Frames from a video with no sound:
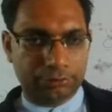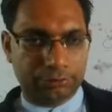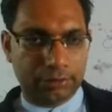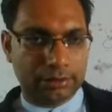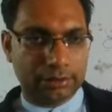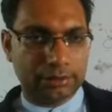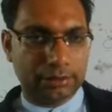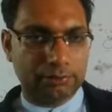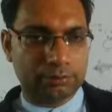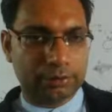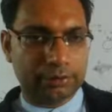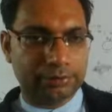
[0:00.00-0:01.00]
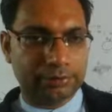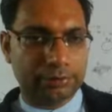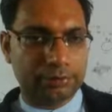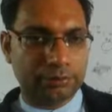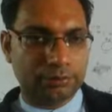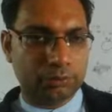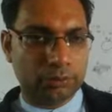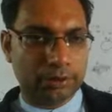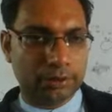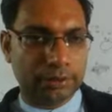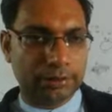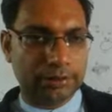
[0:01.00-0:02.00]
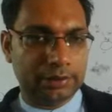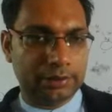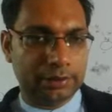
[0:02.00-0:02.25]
So I can convert this in quickly